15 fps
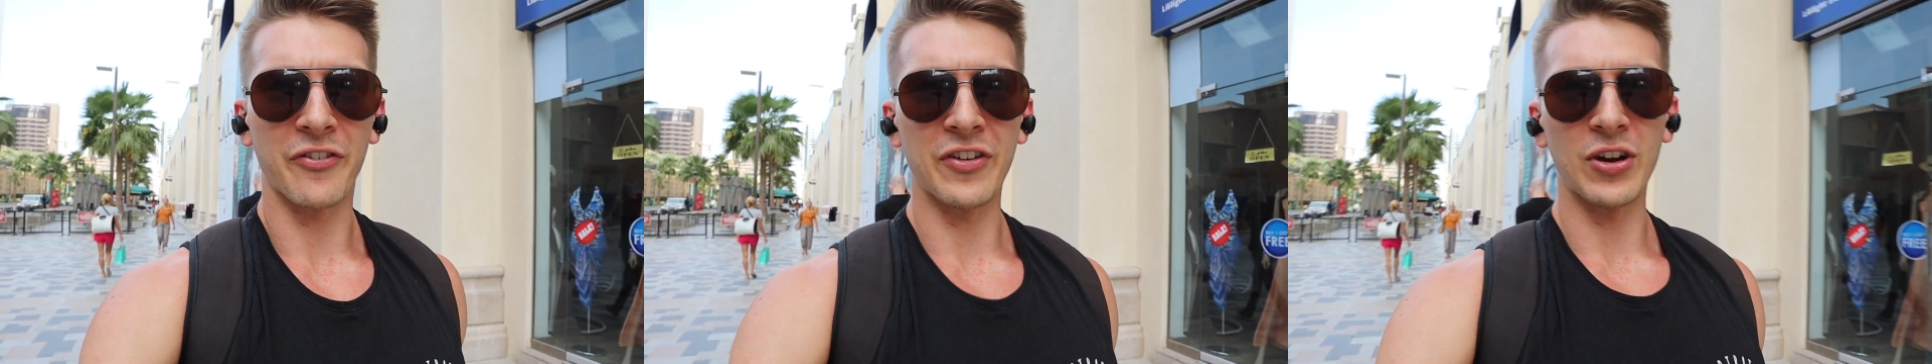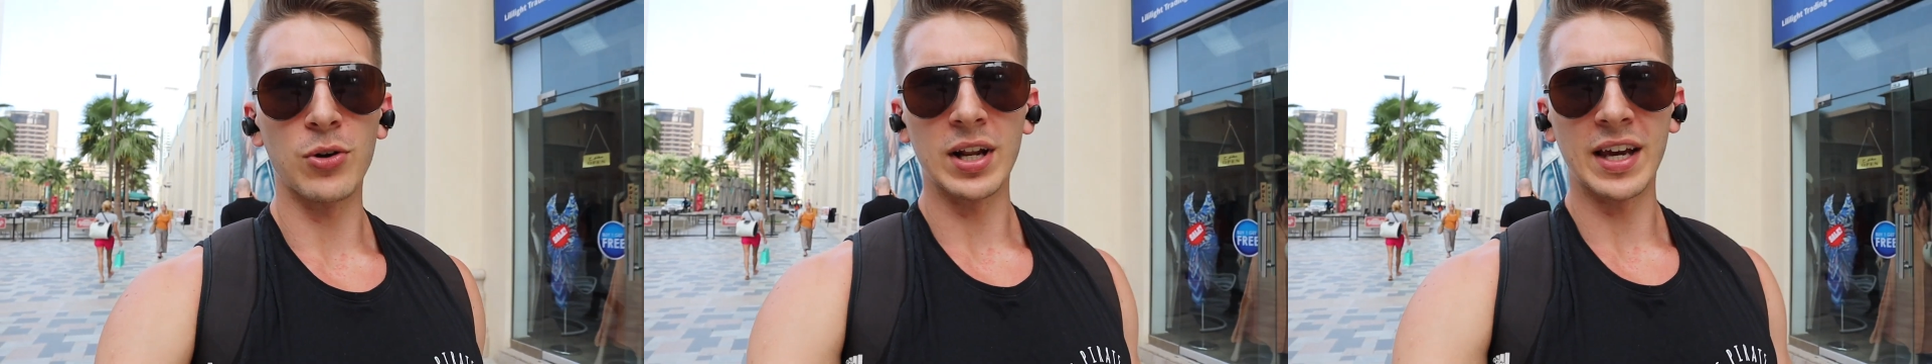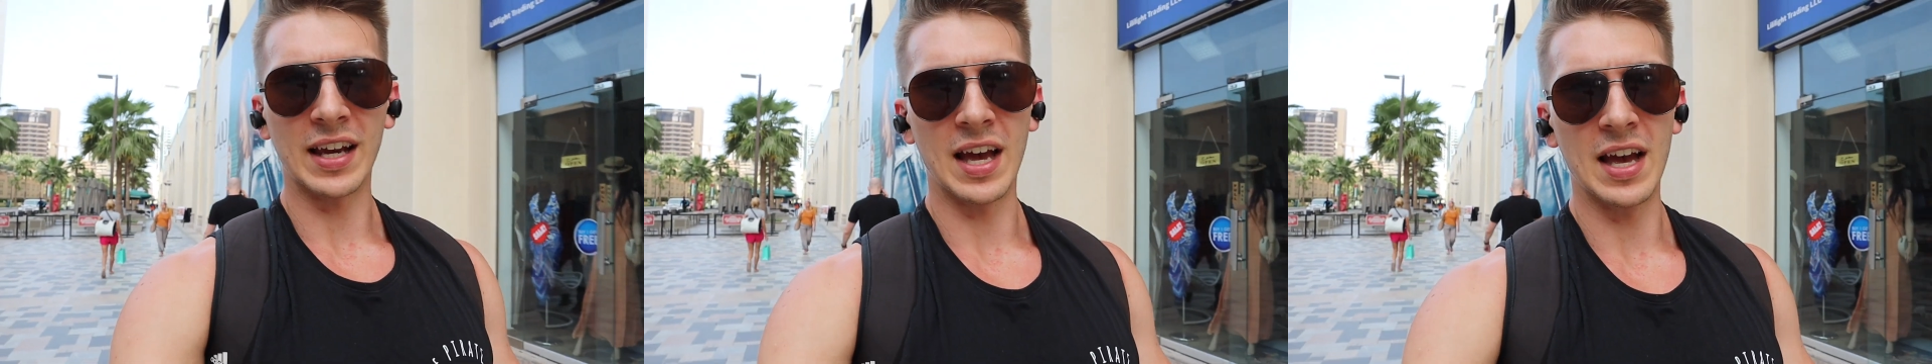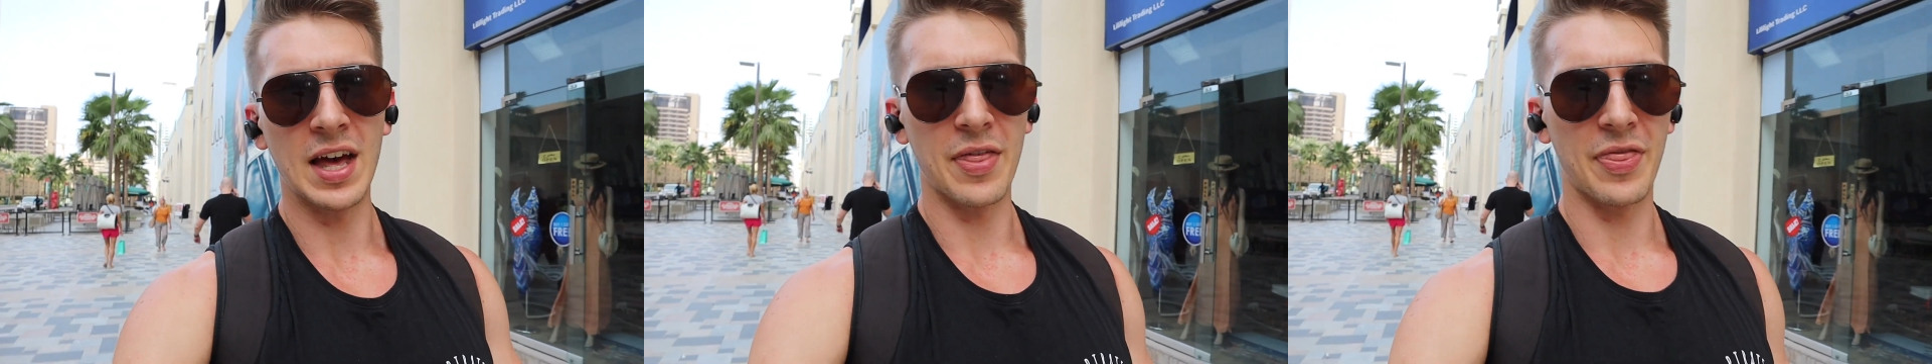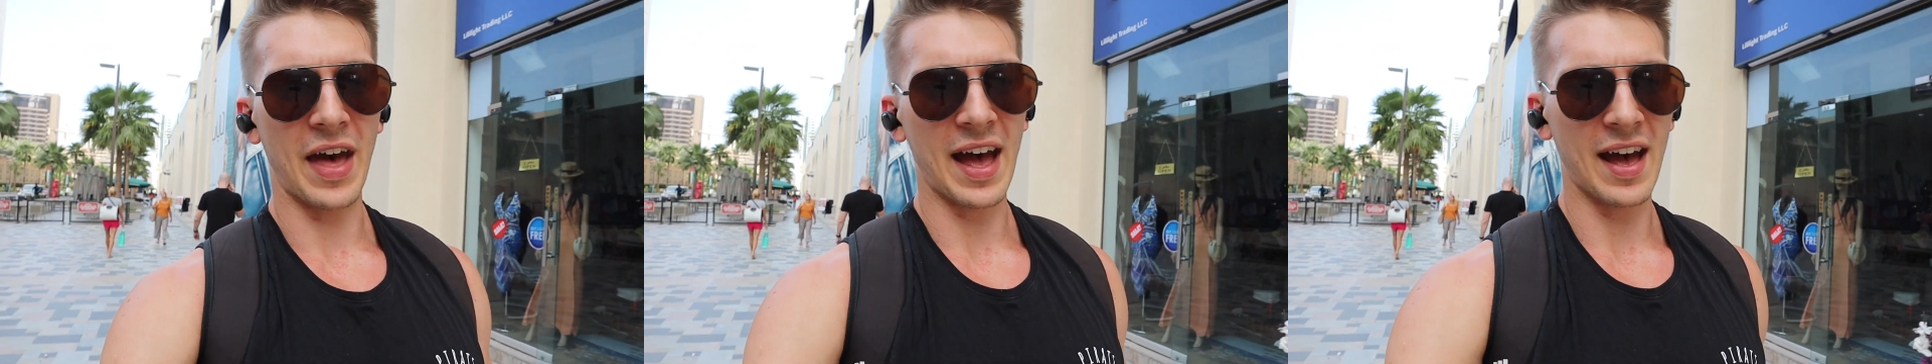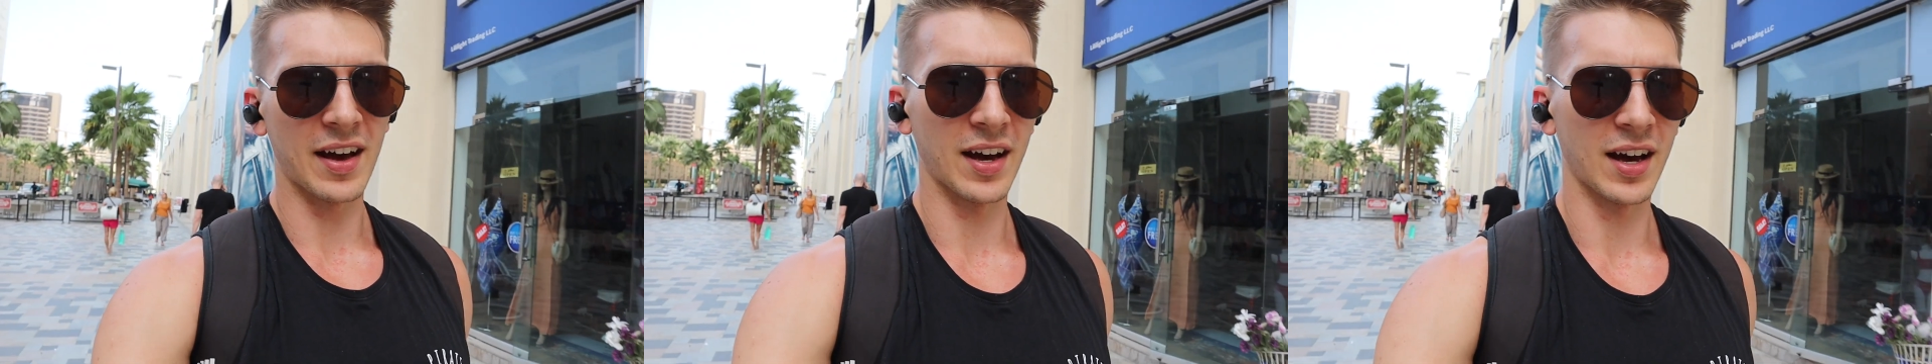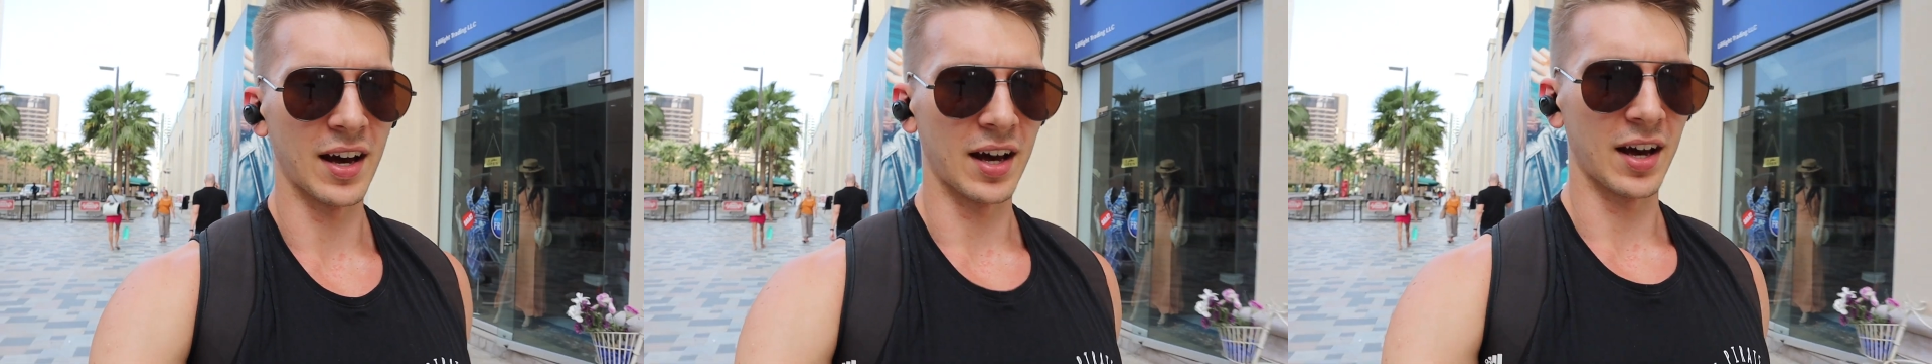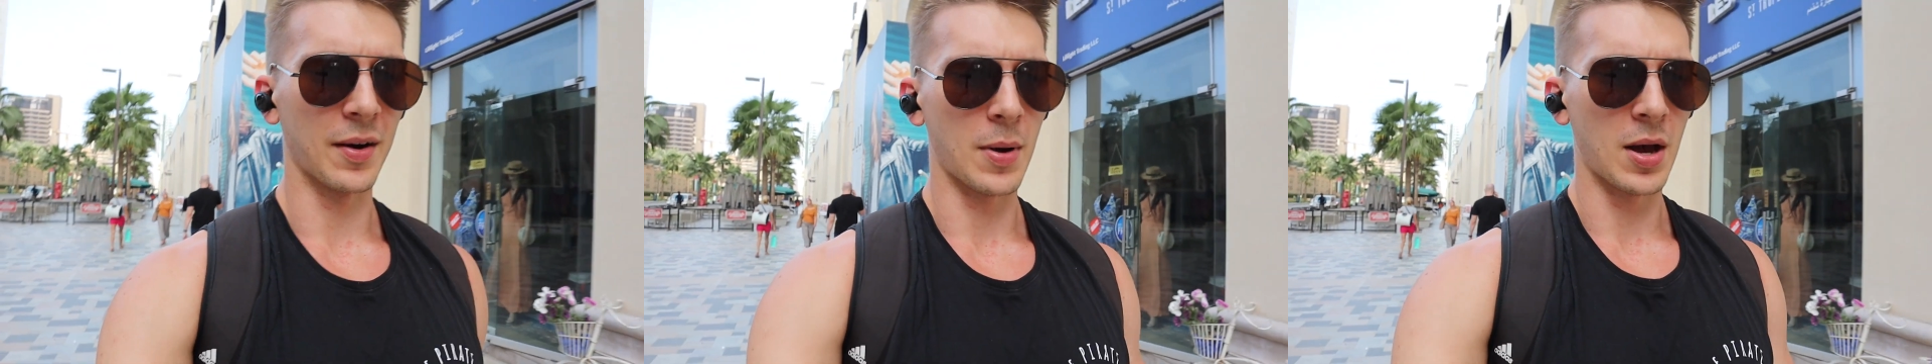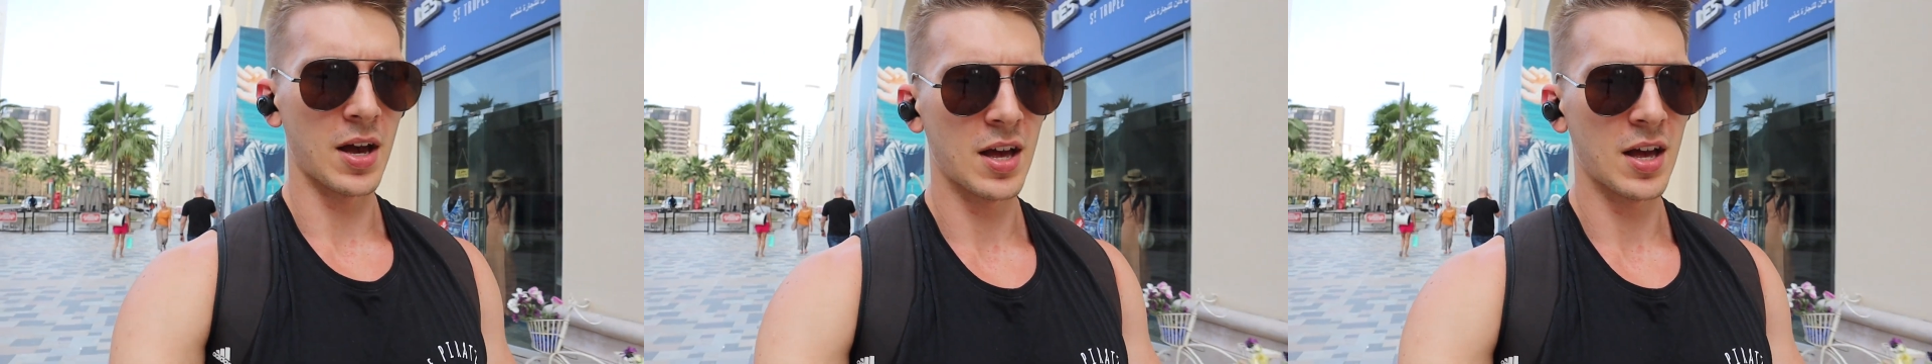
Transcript: fueling that